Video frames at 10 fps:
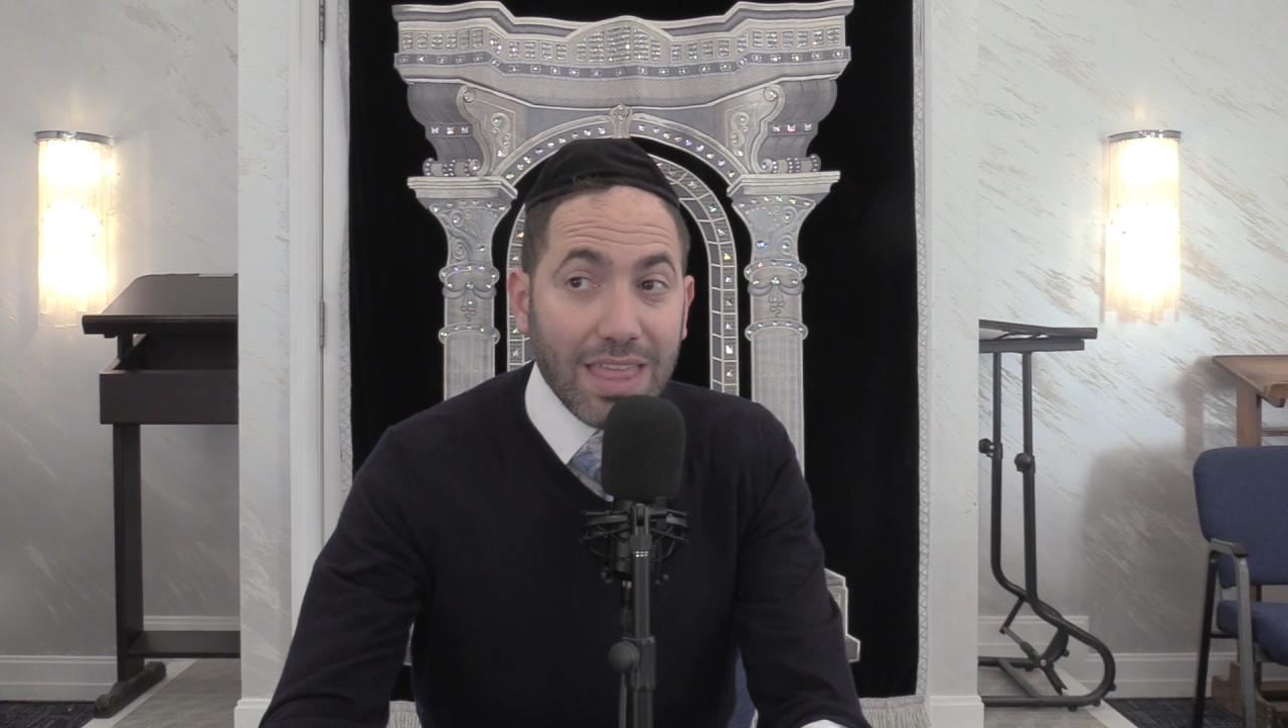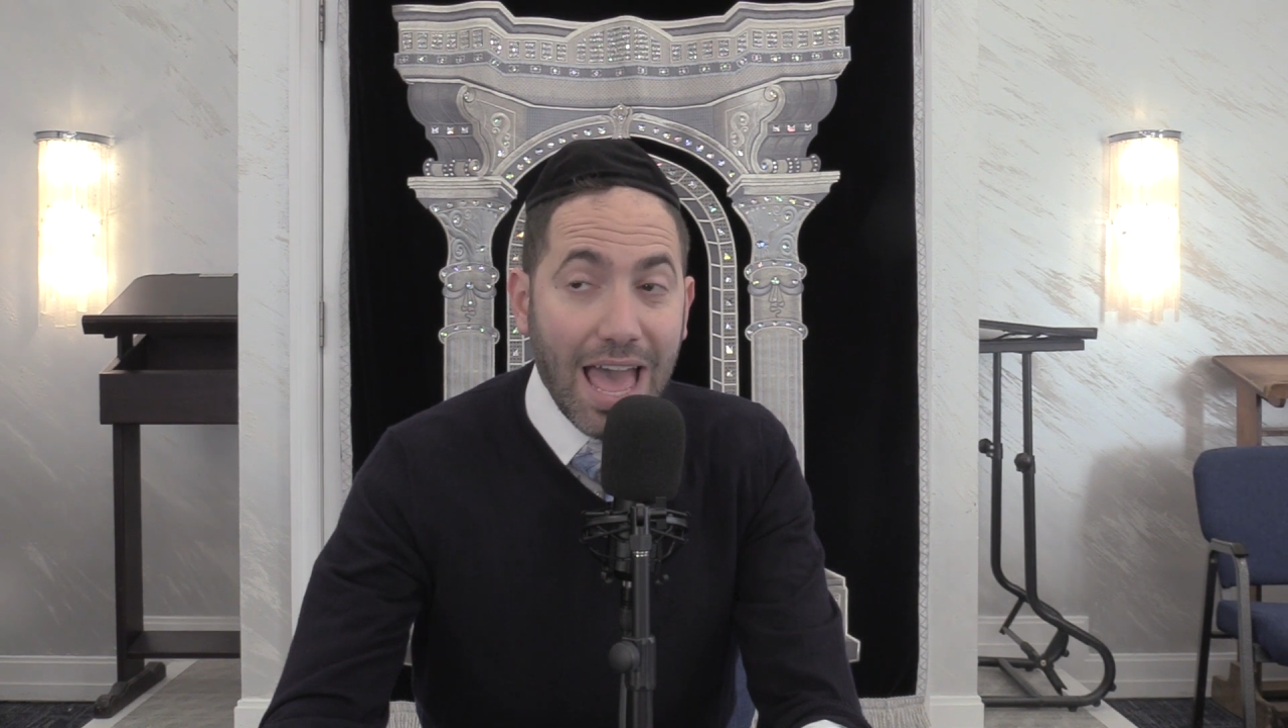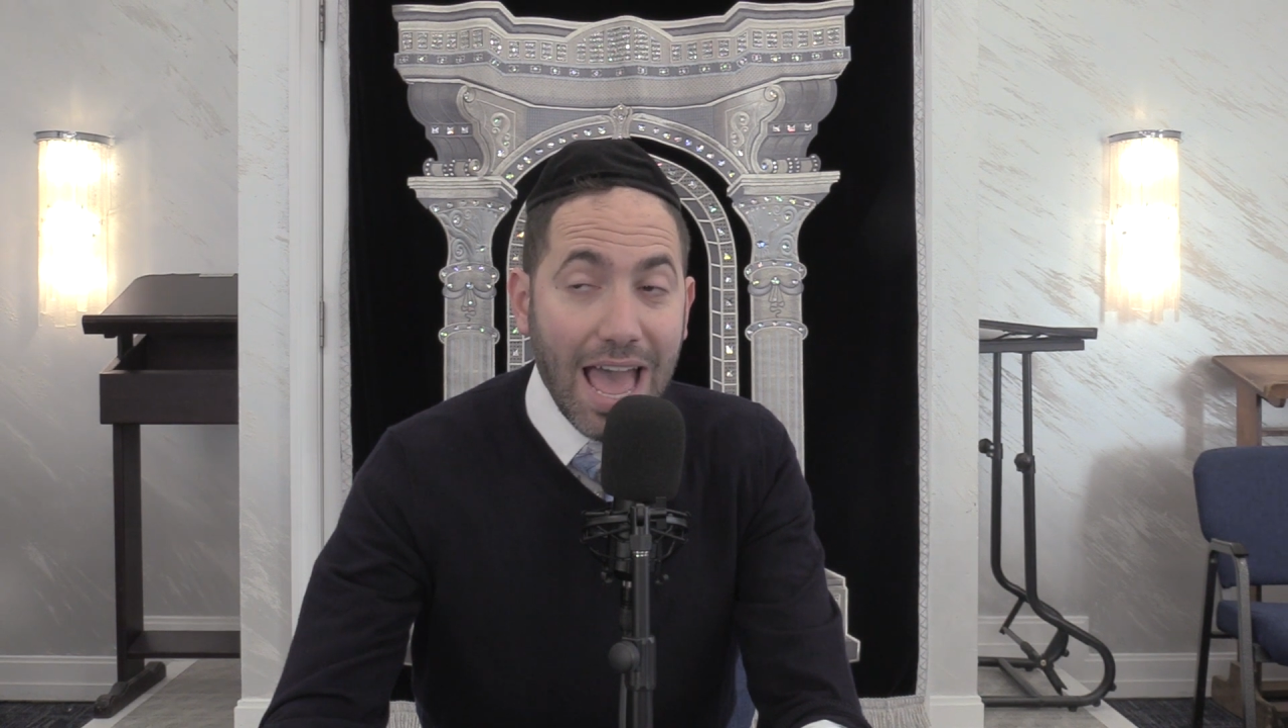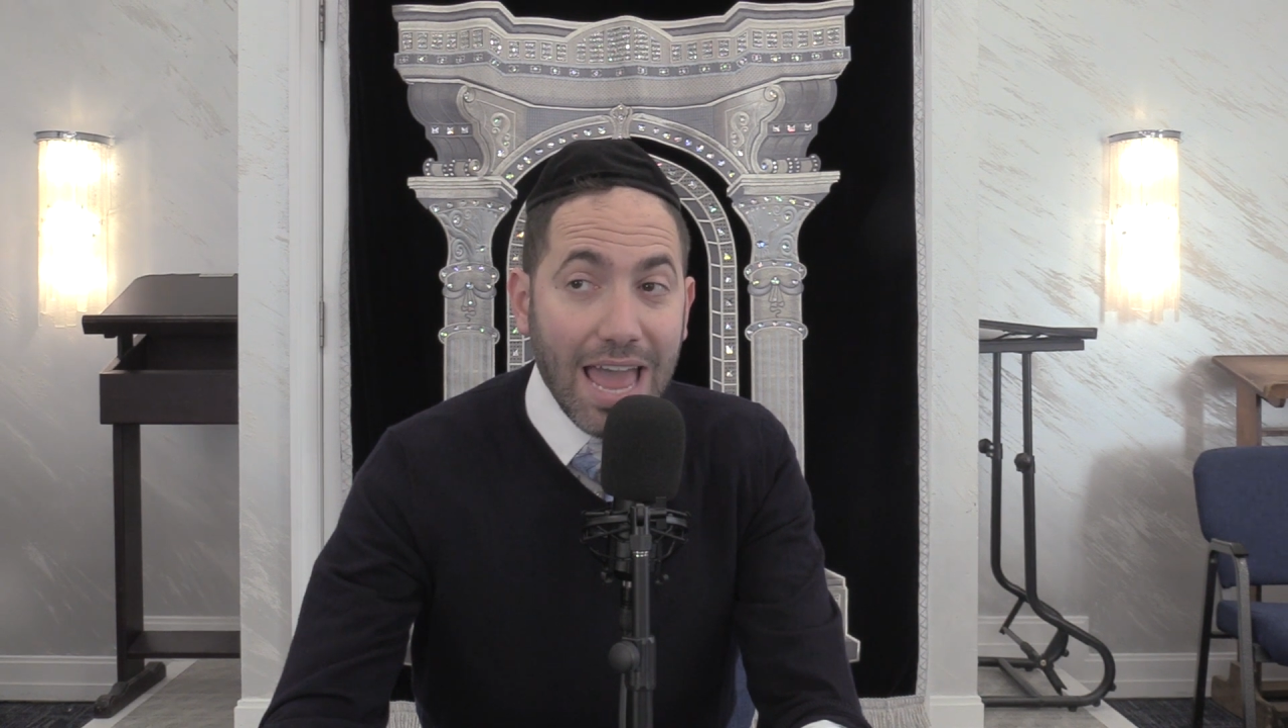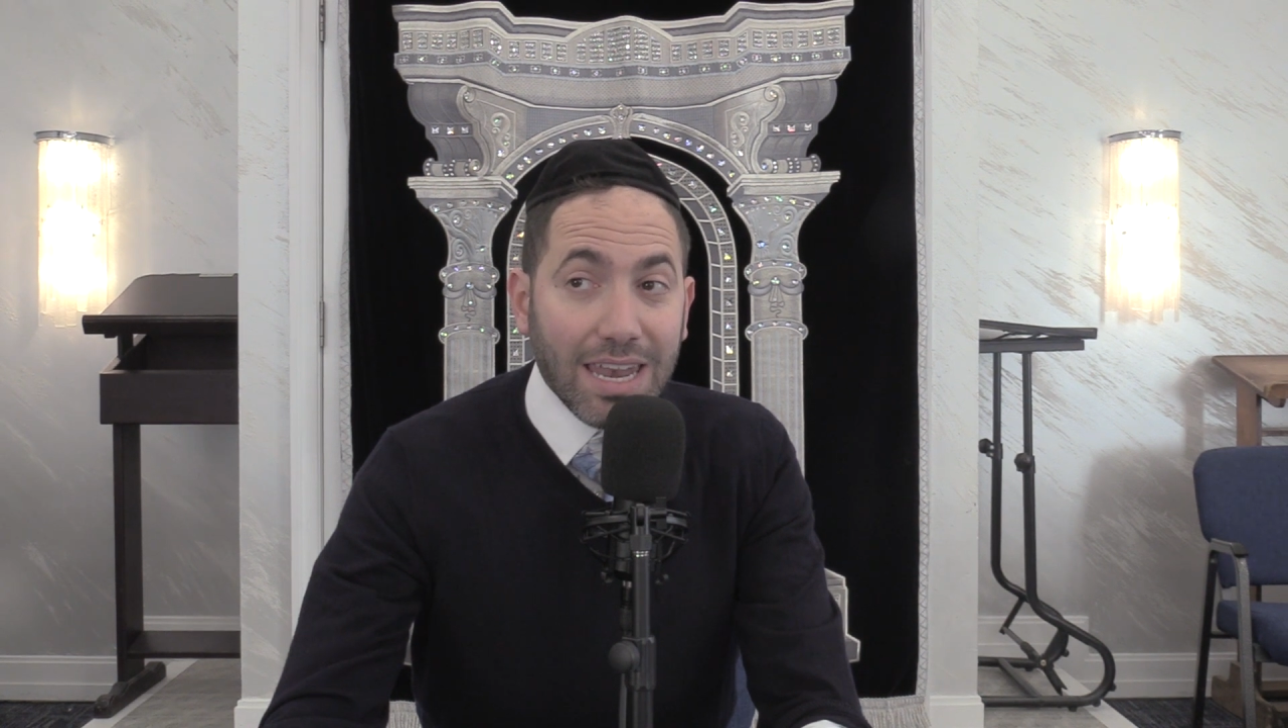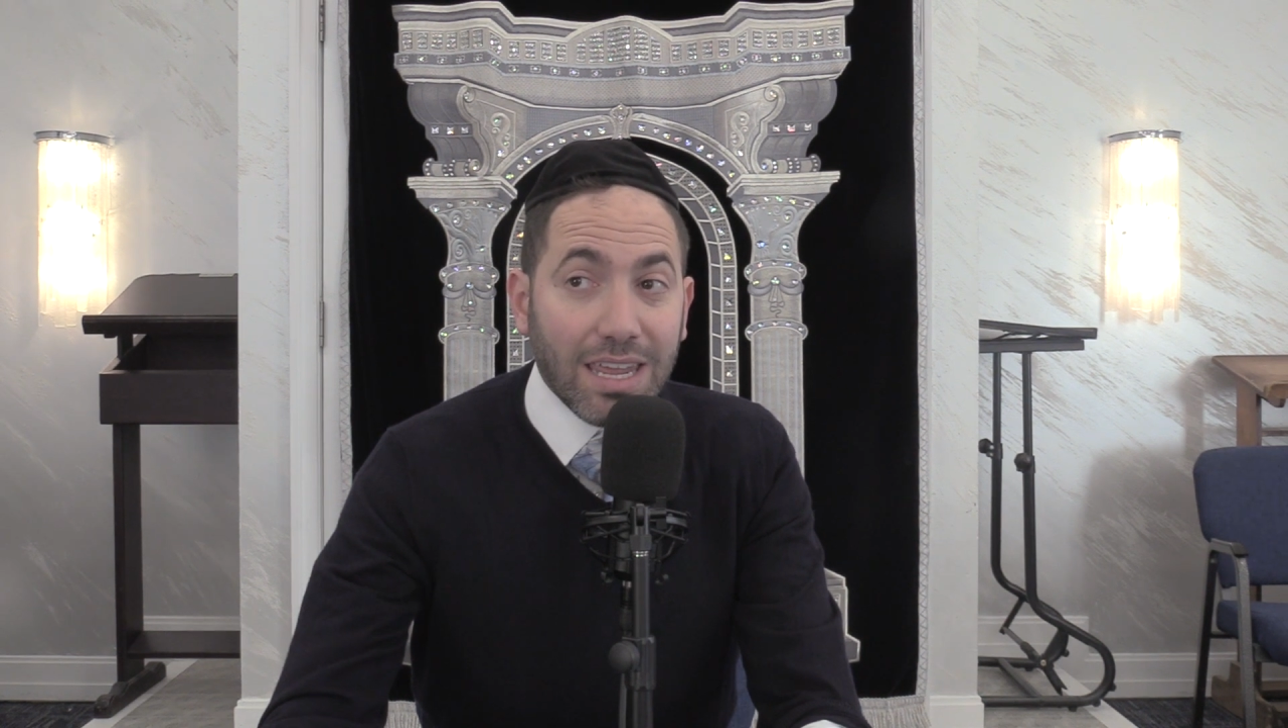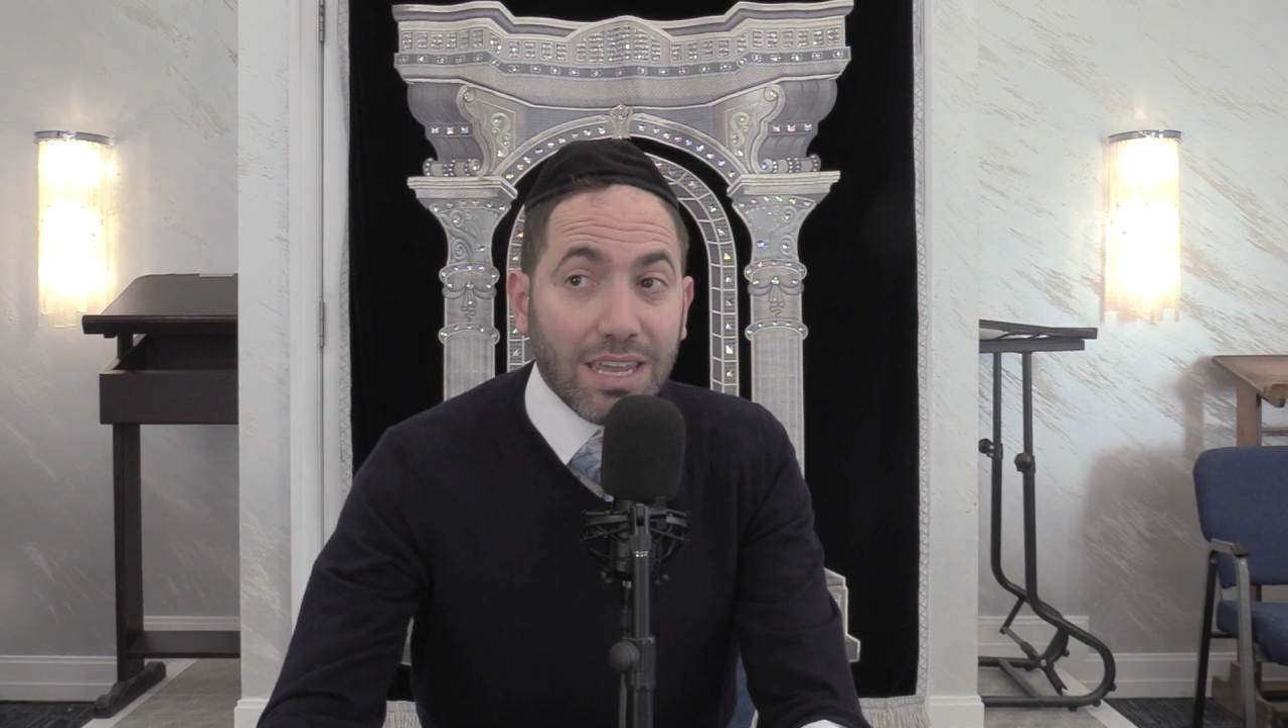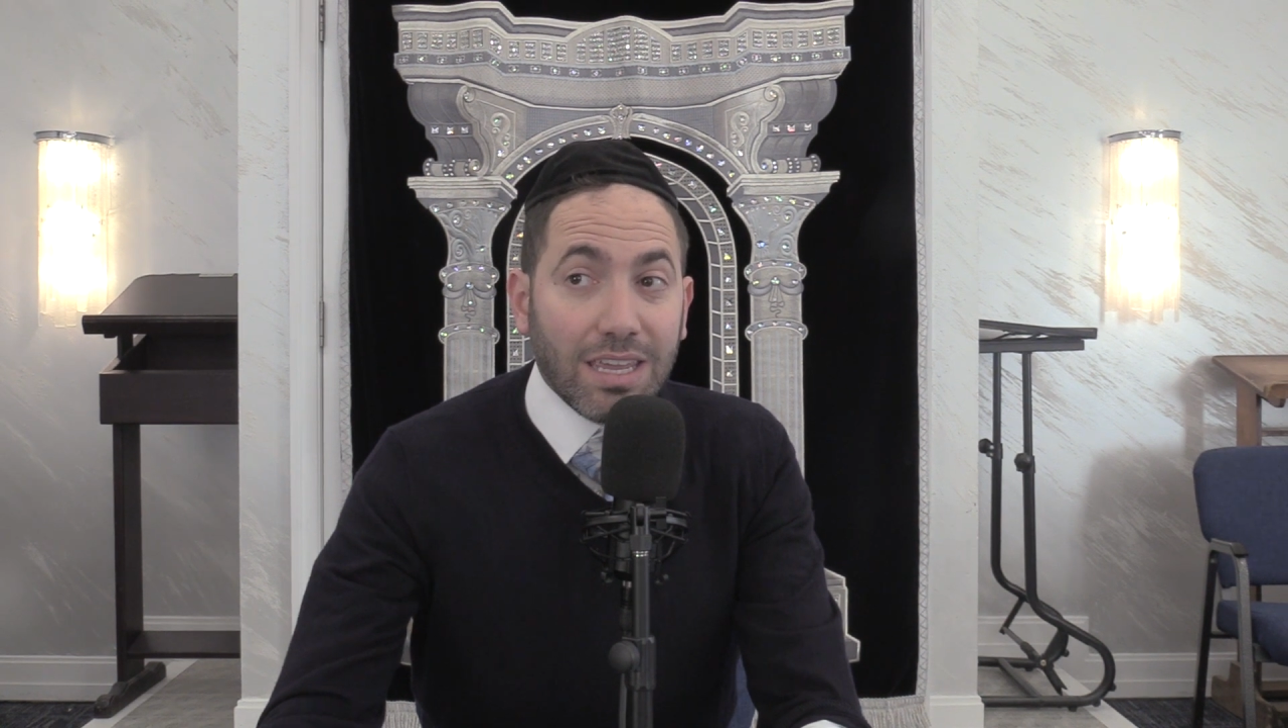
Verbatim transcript: that